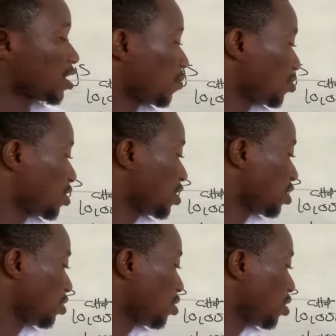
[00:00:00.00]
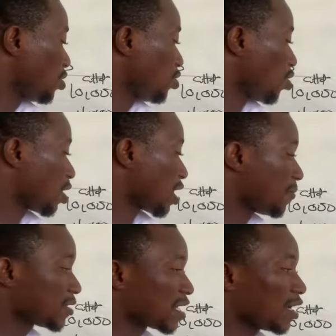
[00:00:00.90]
position, your
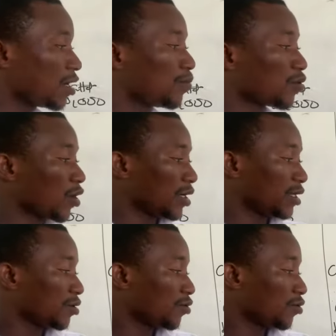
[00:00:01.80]
capital employed,